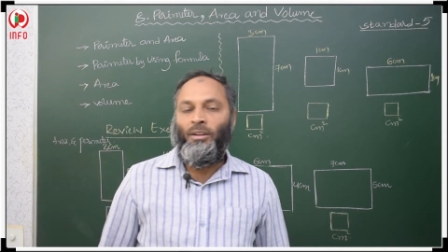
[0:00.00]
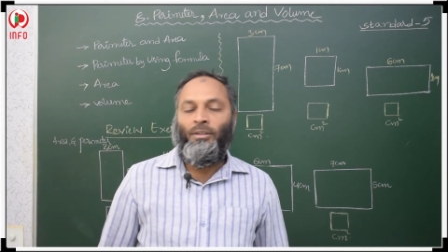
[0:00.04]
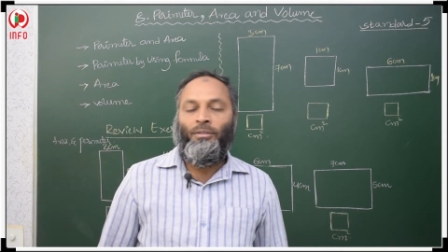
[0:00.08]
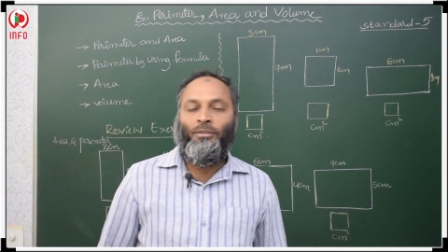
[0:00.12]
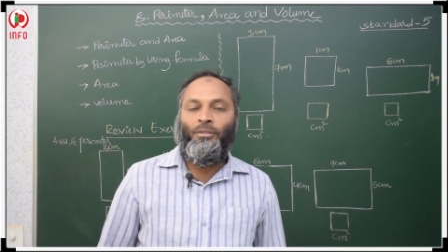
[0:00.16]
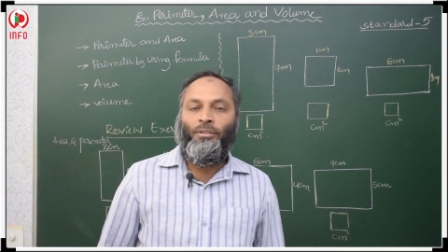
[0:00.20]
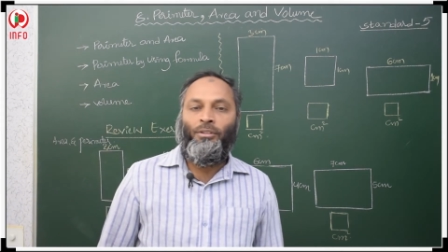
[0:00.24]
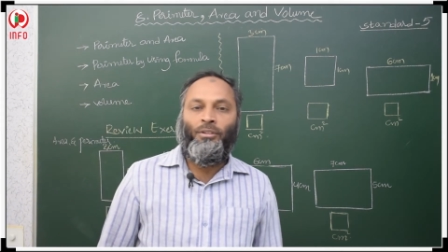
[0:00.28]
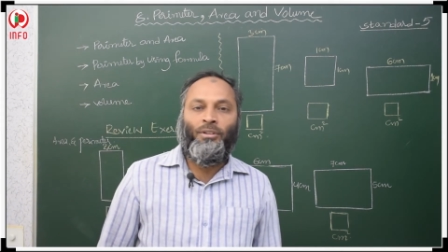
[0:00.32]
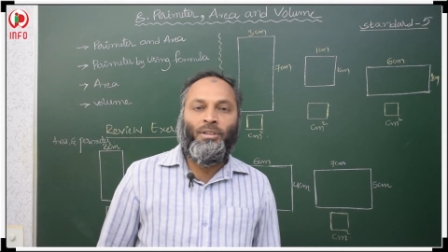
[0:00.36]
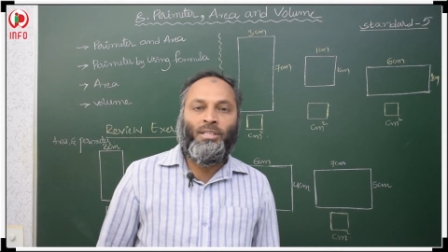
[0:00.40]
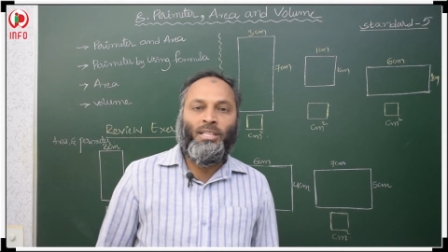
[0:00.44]

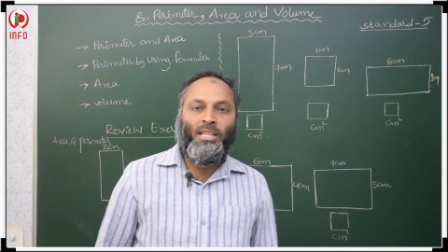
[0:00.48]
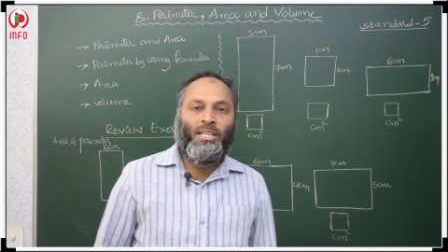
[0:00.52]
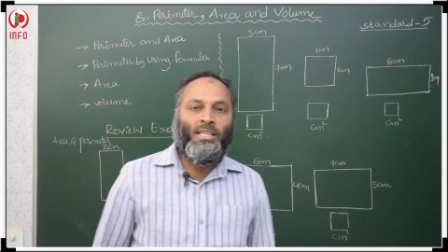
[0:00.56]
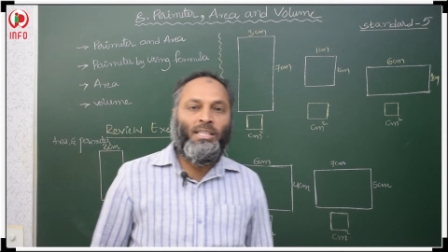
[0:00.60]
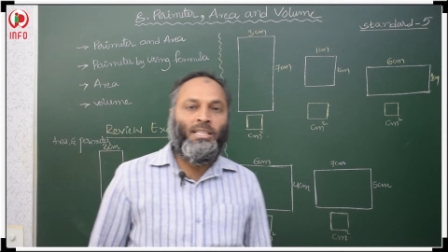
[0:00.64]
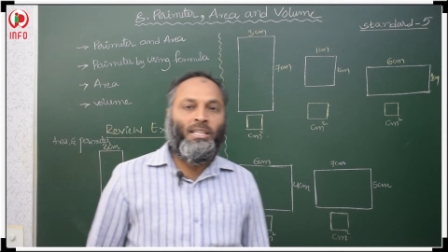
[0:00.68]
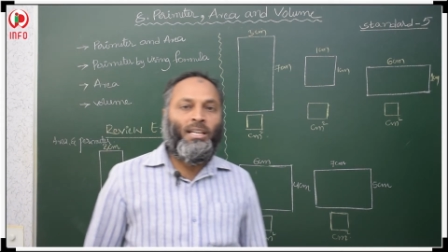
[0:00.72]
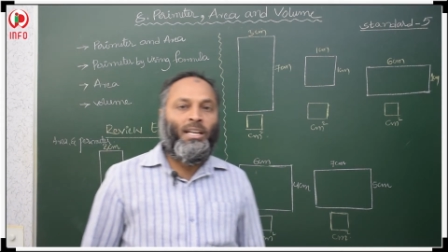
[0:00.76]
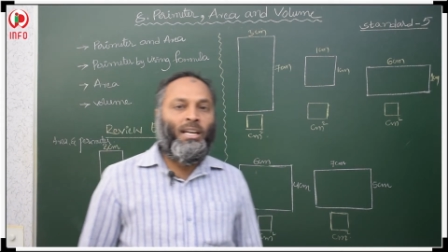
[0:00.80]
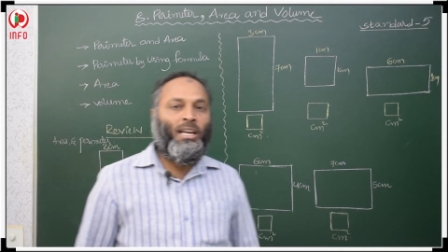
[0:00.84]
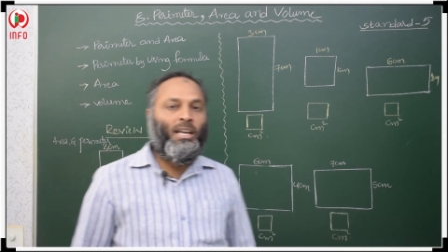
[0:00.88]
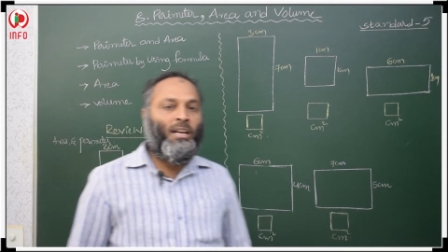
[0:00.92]
four
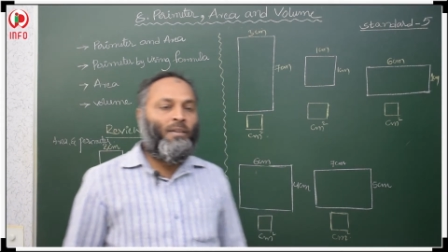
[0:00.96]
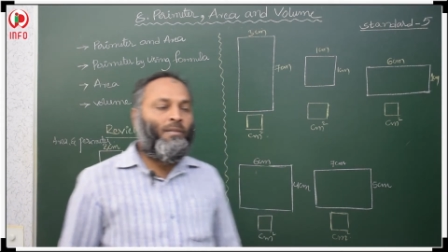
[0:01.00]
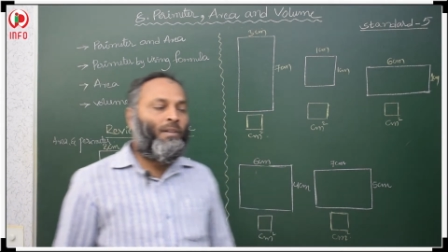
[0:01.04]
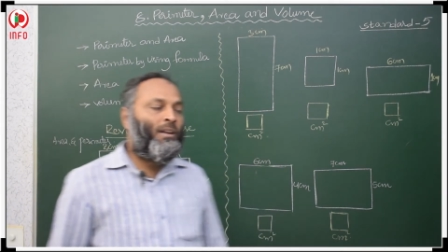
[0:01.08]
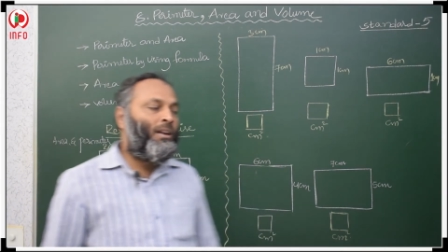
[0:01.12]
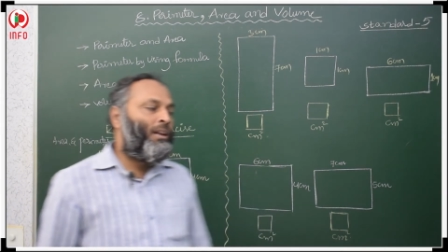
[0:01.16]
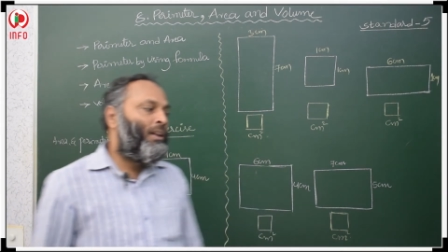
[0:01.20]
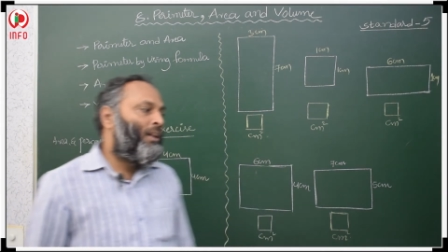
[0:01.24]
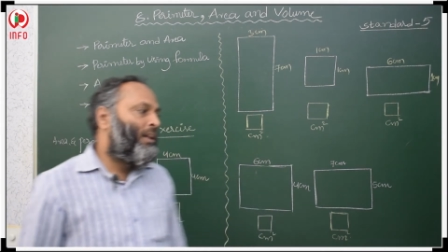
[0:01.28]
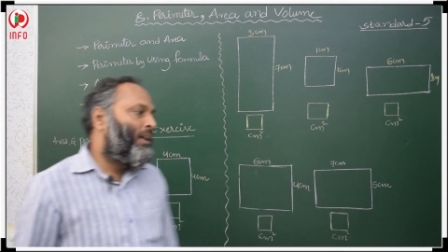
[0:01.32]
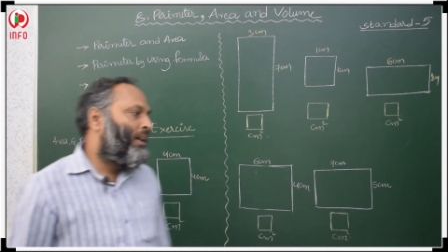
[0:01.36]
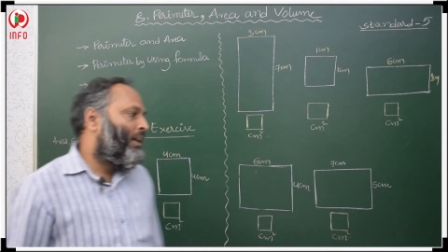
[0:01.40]
sides are
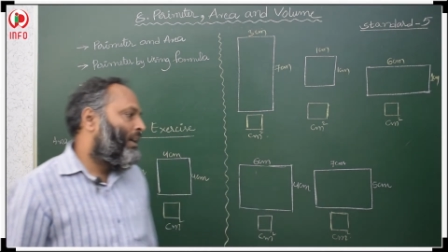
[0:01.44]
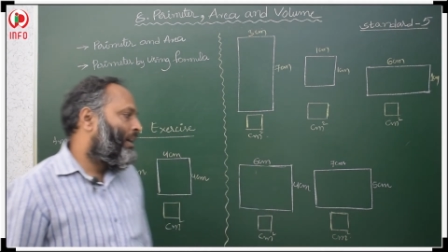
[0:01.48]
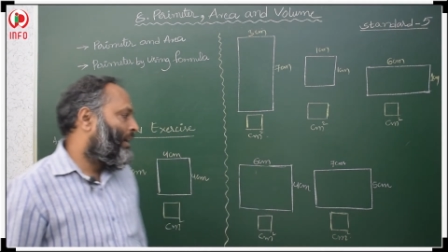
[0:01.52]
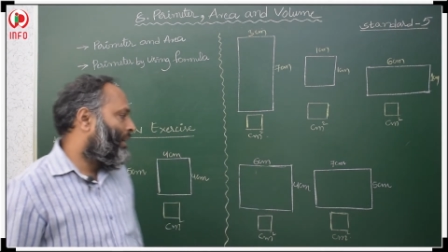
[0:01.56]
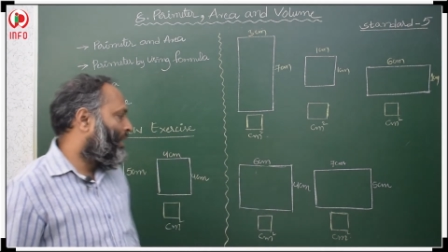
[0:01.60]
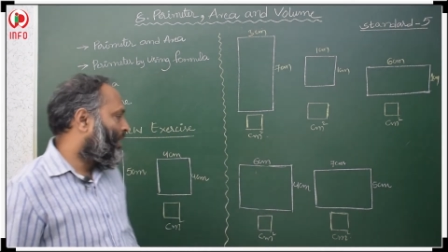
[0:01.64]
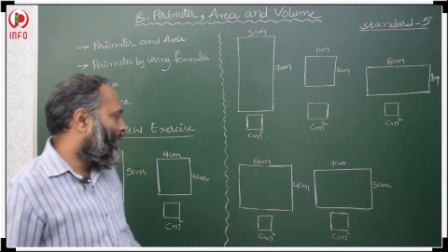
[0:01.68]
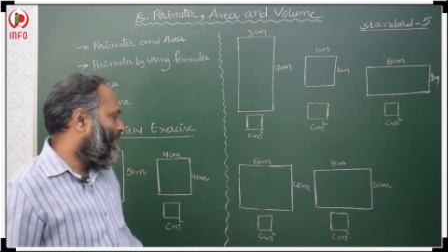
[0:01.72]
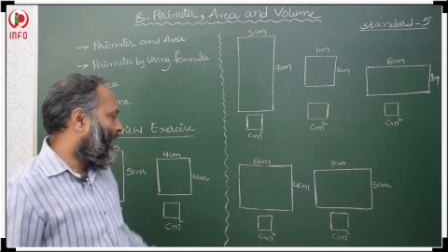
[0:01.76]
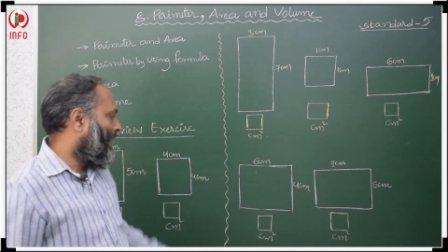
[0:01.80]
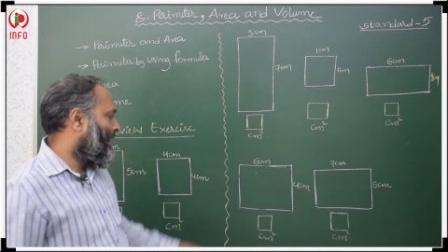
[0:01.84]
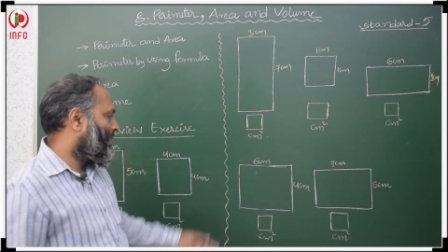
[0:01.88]
equal.
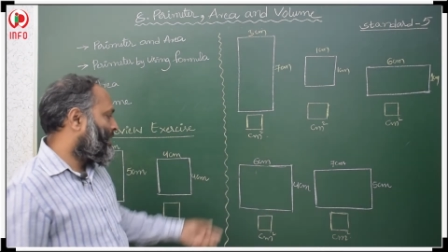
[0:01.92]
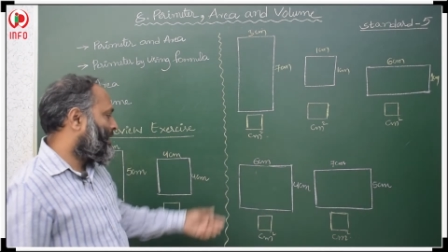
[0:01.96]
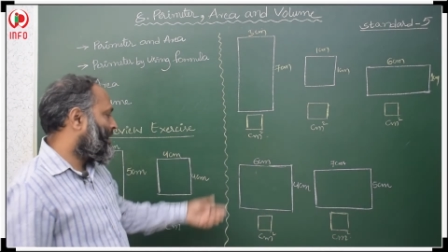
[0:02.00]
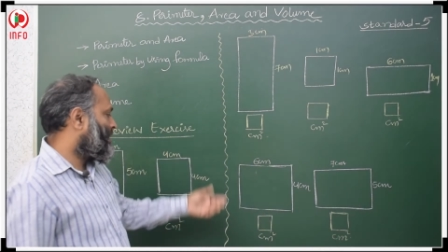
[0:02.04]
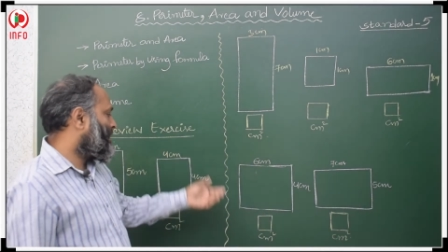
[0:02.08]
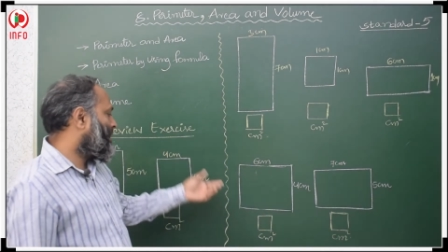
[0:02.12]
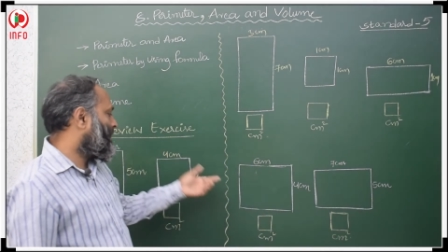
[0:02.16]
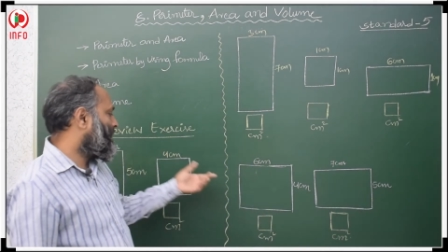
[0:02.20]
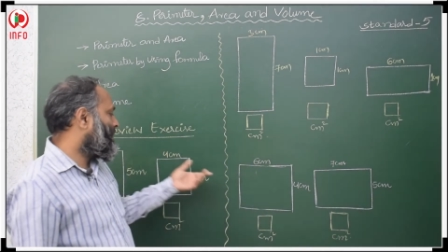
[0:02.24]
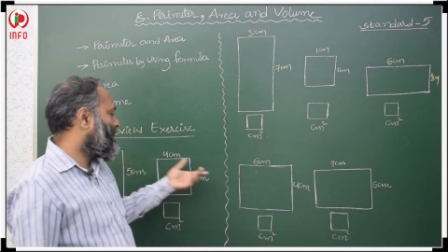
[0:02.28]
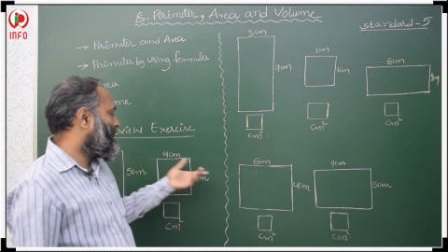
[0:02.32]
Here adjacent